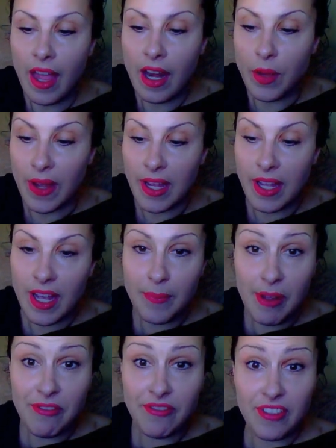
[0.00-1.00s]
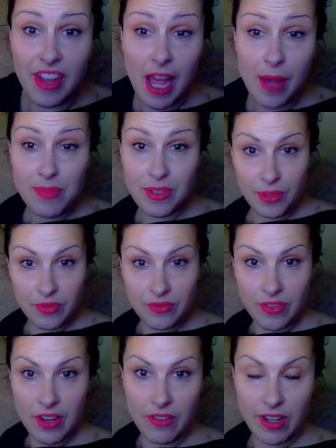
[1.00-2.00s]
anyway, my absolute
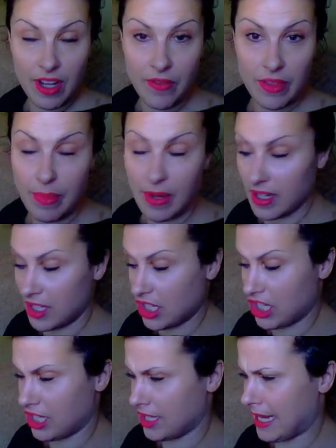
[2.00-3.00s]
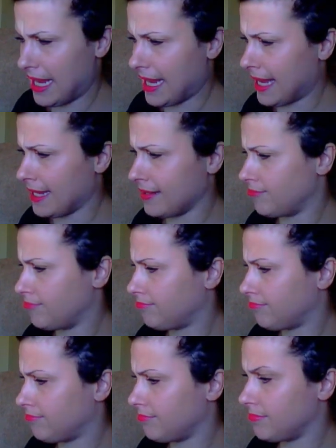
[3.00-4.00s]
favorite of the bunch, and
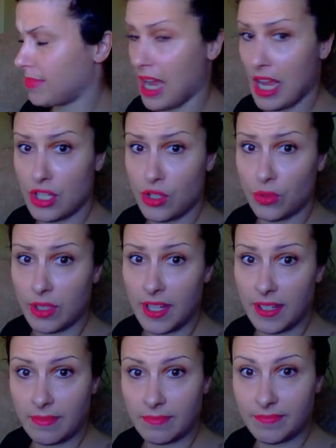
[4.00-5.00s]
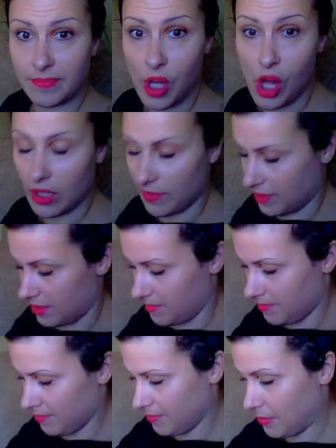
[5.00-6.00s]
I do like all of
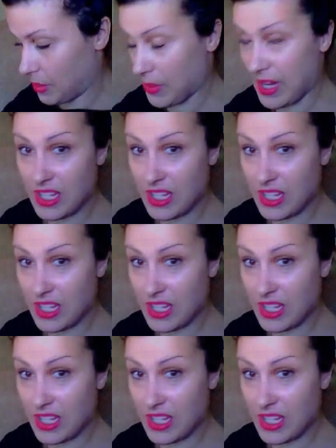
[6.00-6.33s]
them, but when